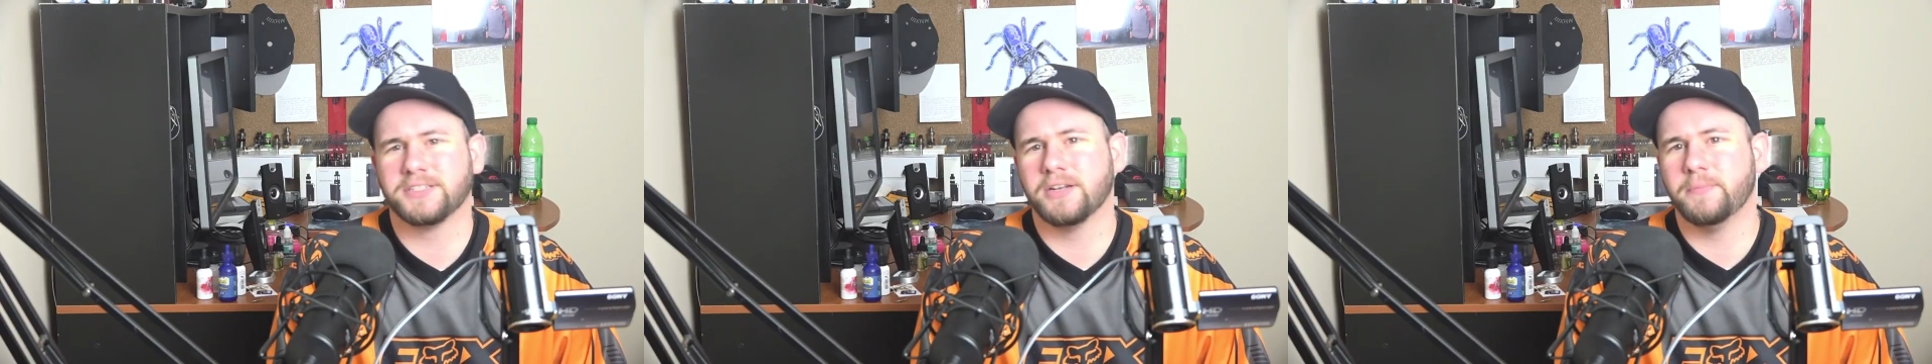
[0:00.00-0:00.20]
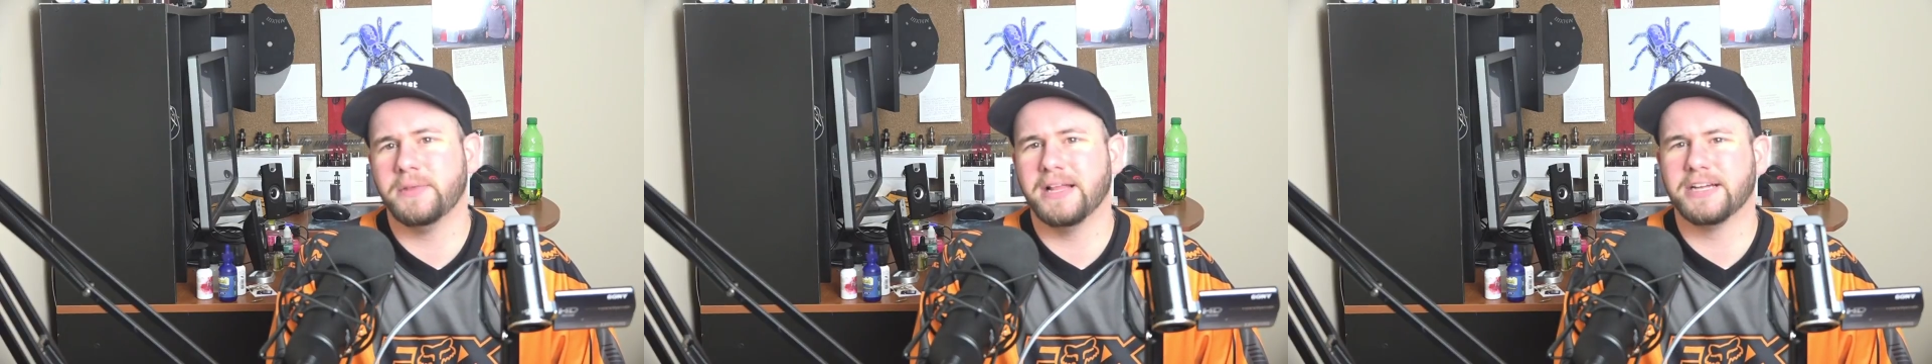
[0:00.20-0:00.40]
is
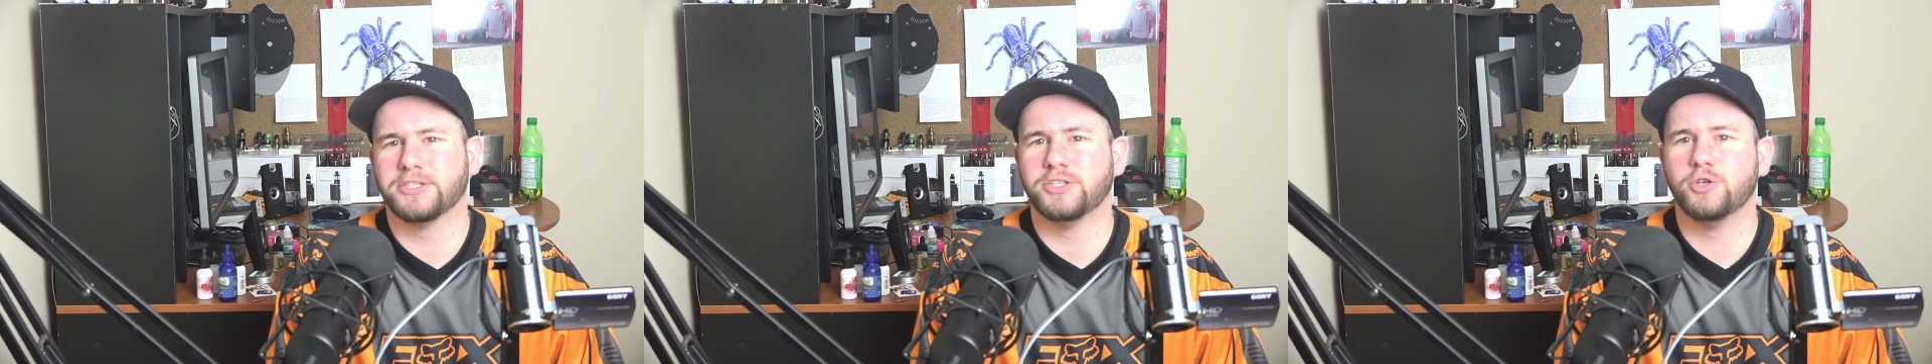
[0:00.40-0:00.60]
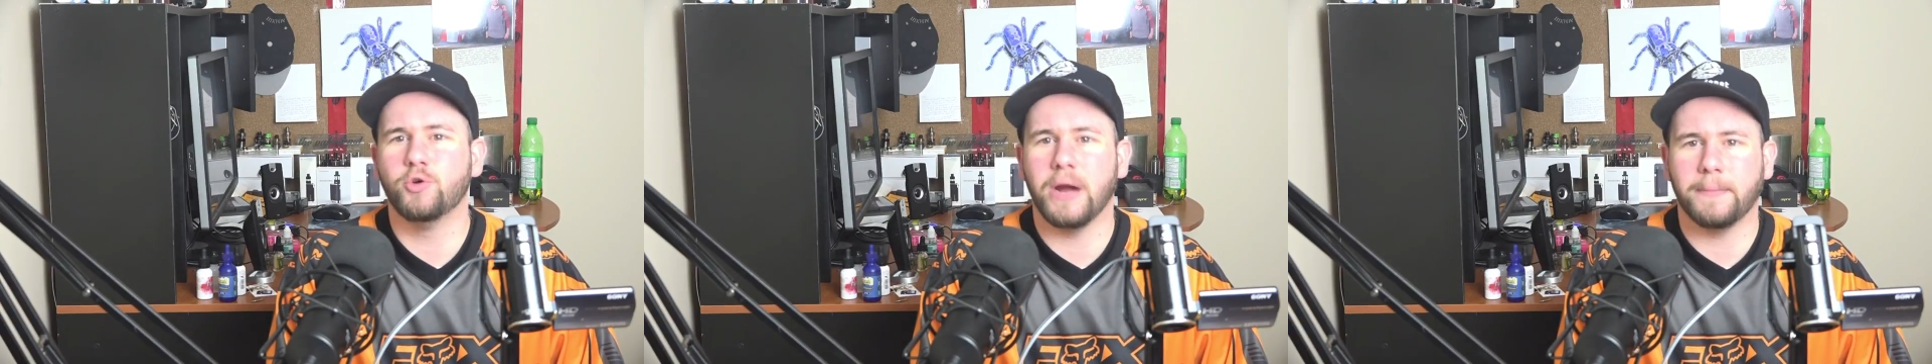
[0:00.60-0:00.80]
going to be like
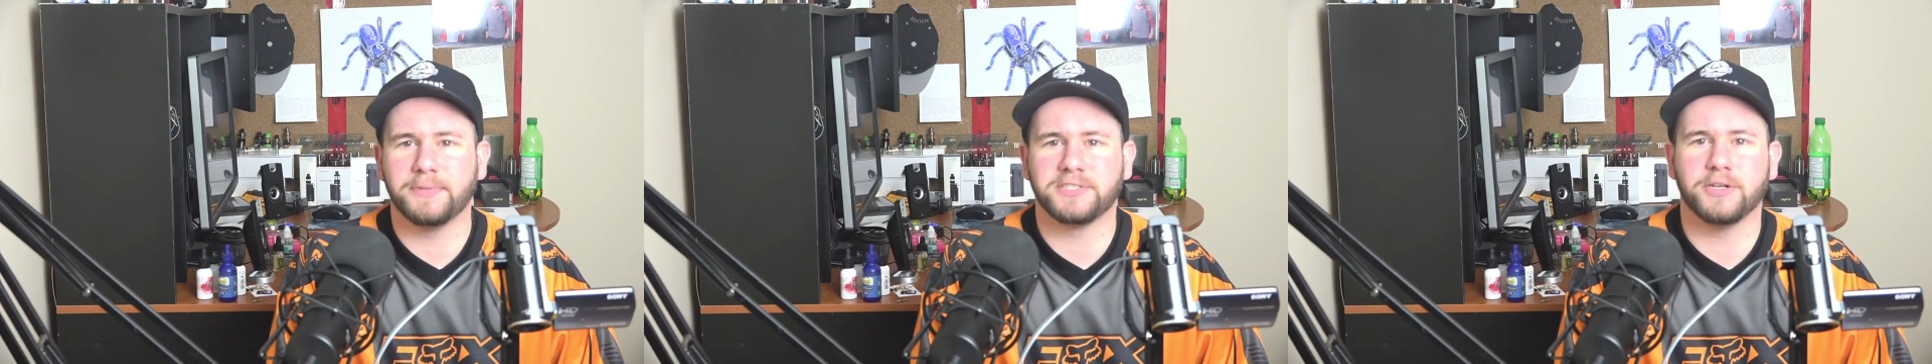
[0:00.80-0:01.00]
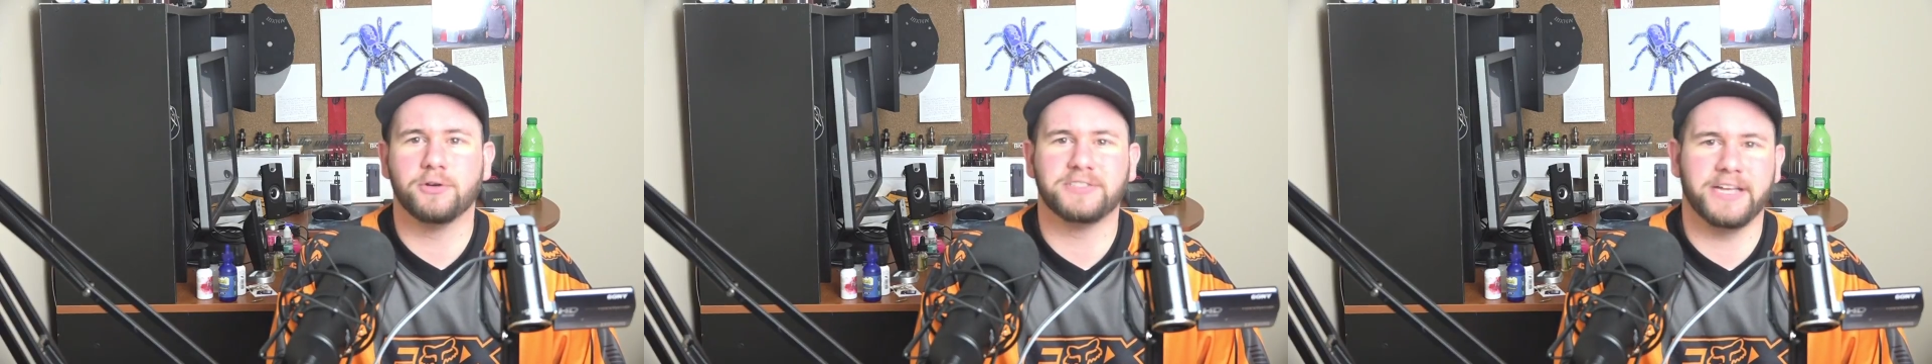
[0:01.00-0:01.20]
two
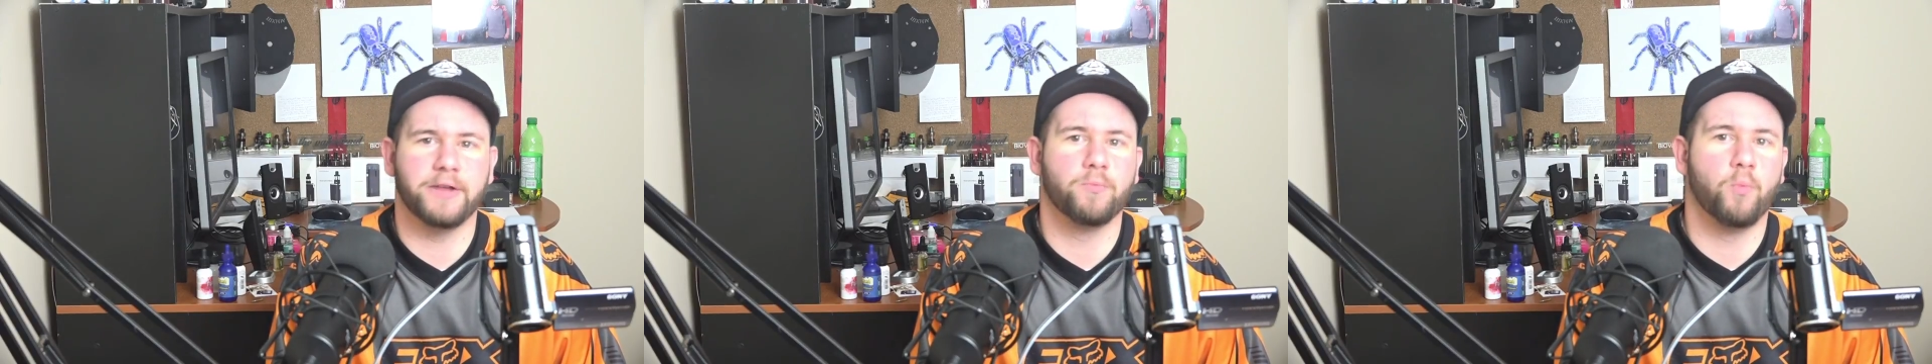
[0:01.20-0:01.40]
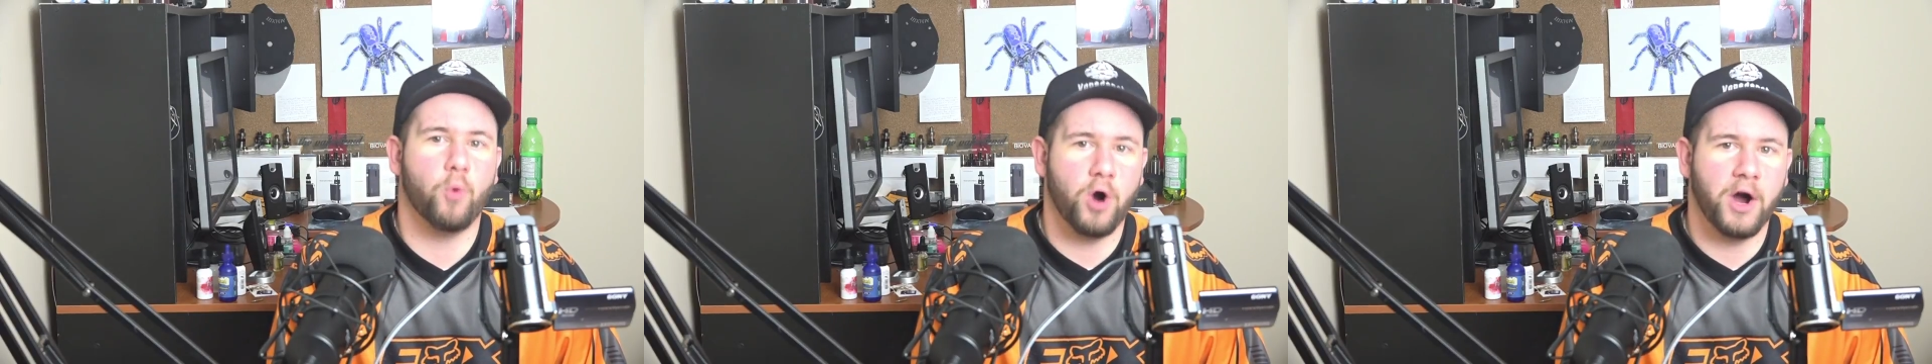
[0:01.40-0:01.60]
episodes in